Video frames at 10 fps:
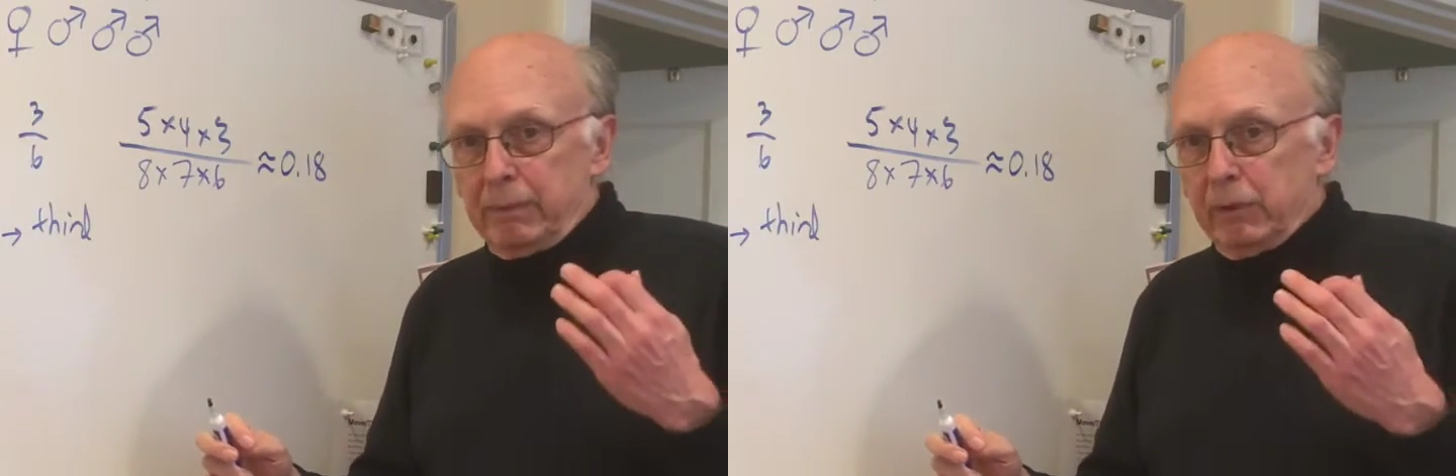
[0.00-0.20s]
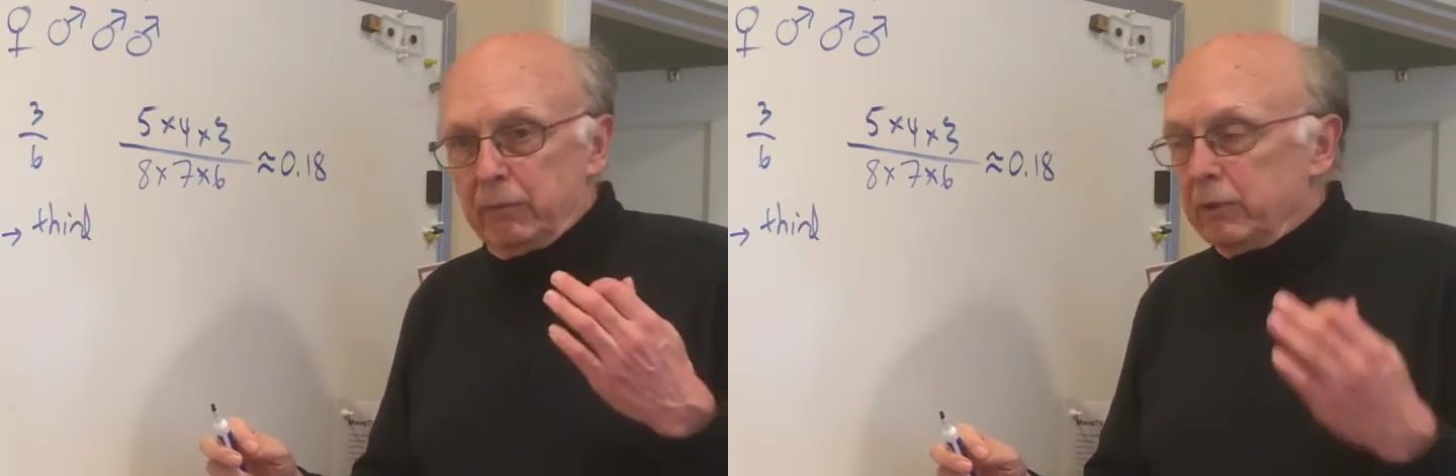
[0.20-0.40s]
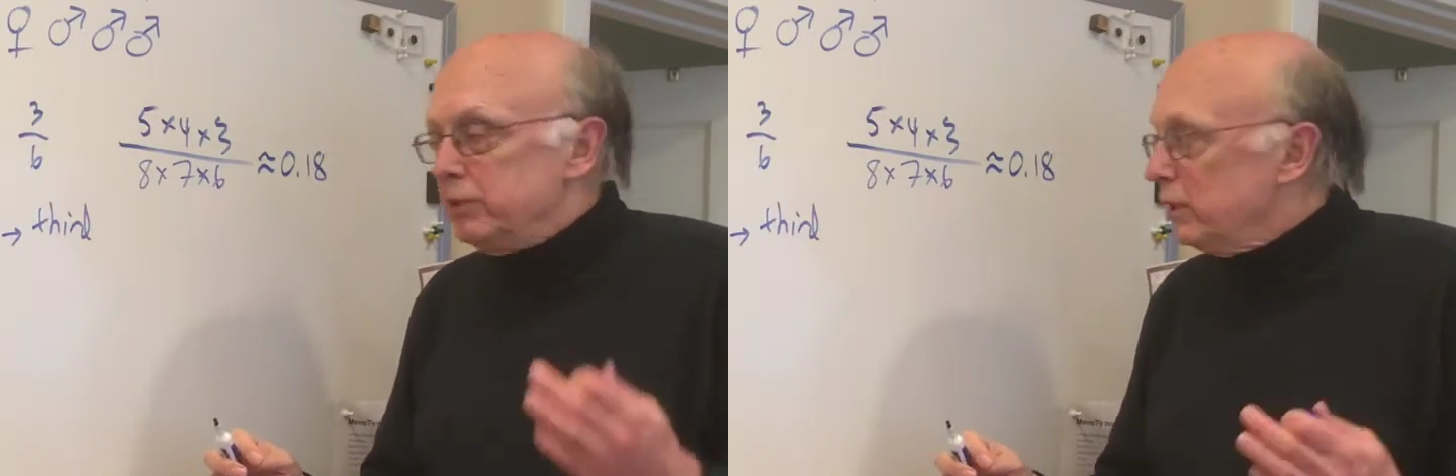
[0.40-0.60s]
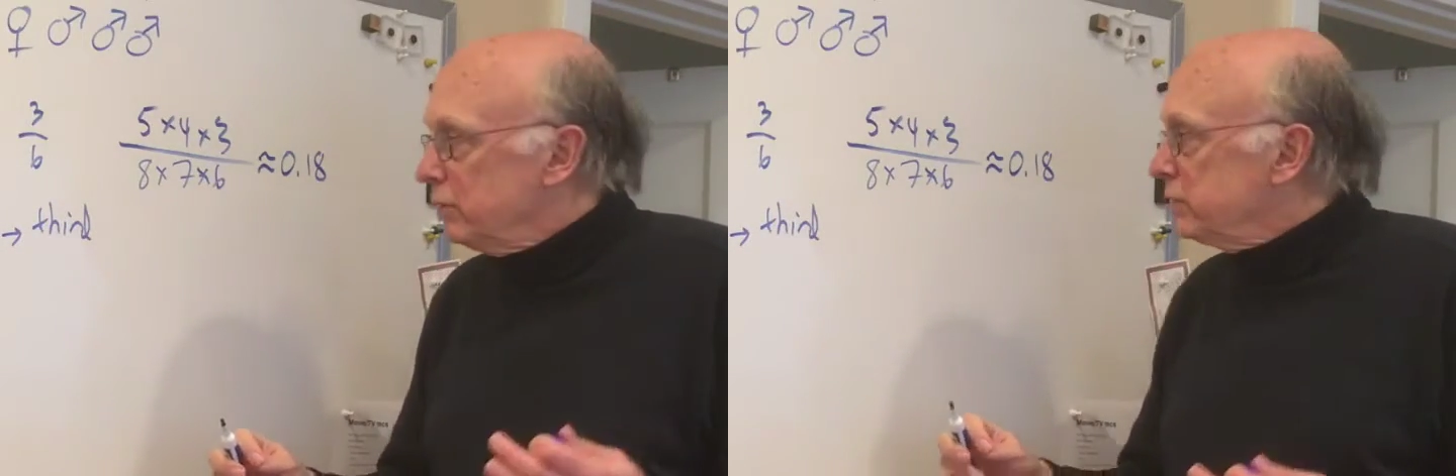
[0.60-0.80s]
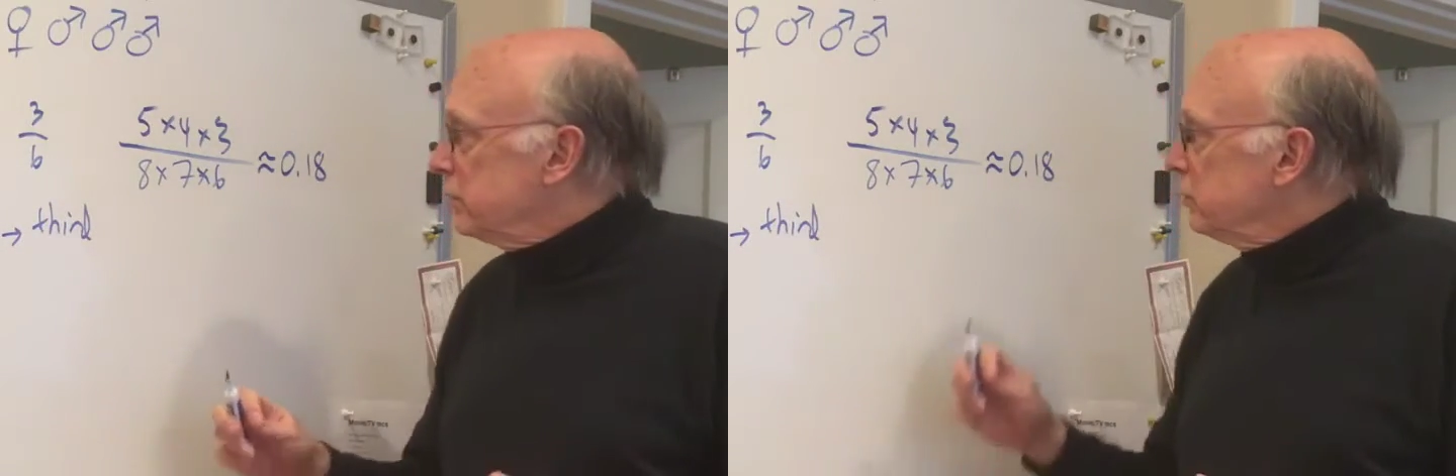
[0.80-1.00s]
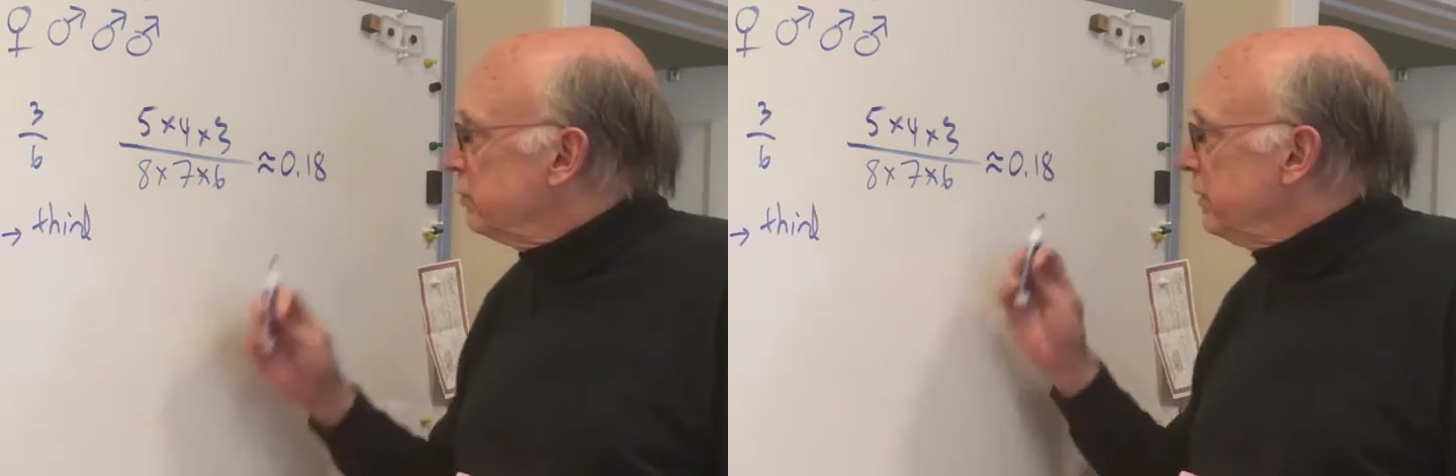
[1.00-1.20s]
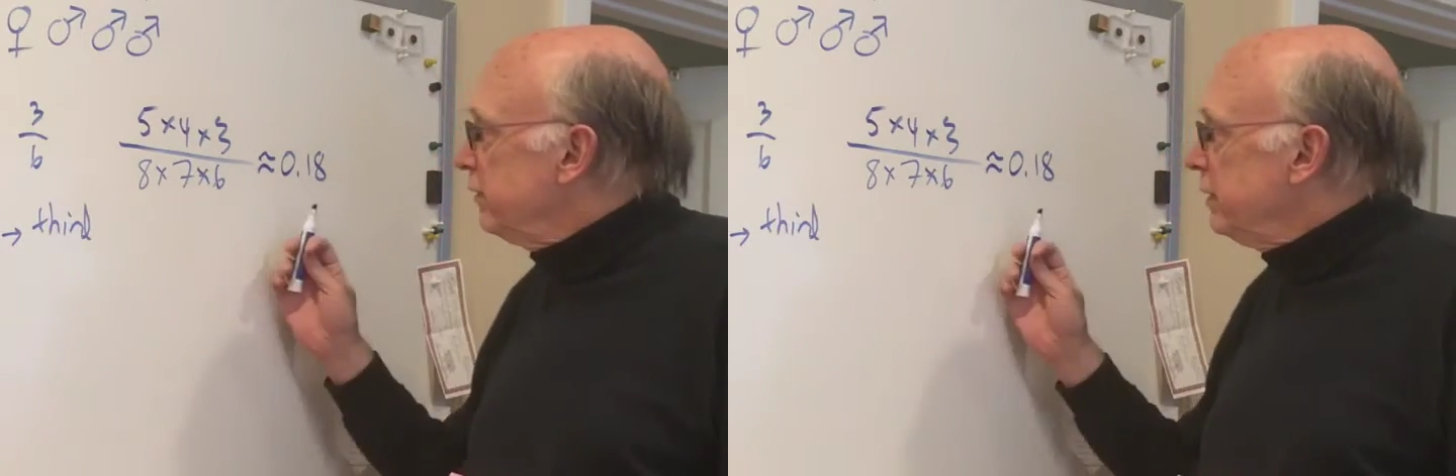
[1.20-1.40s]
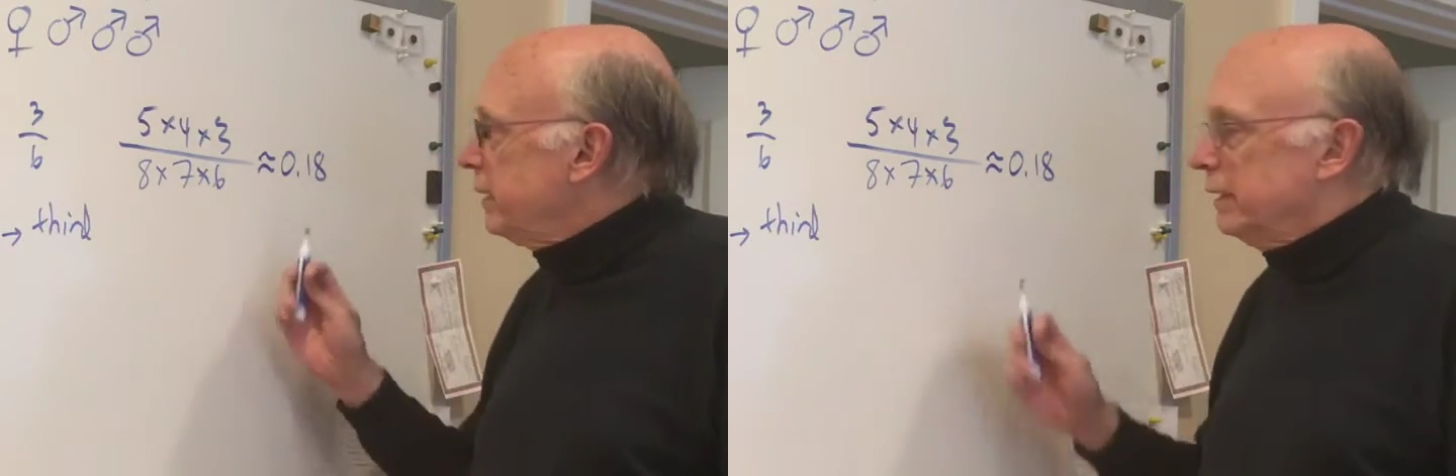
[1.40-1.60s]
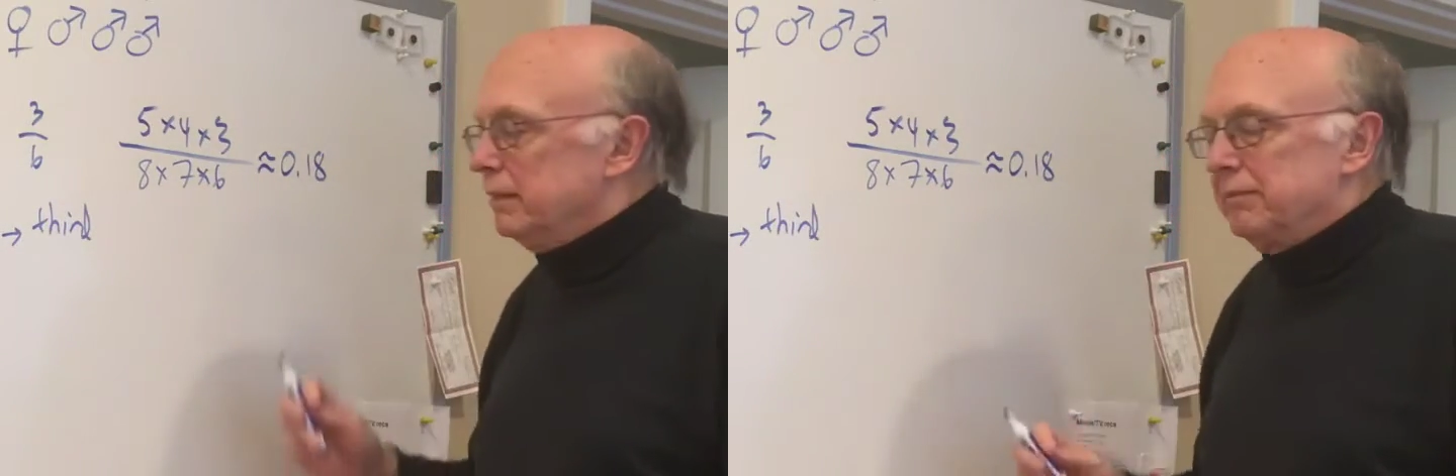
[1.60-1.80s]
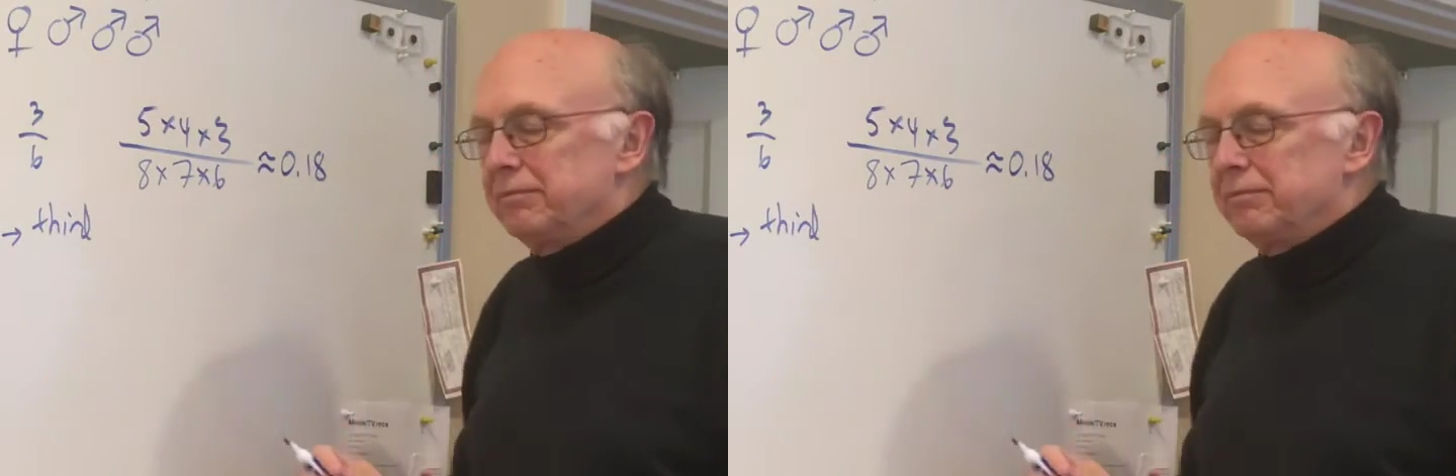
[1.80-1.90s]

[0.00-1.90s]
that were chosen would be female.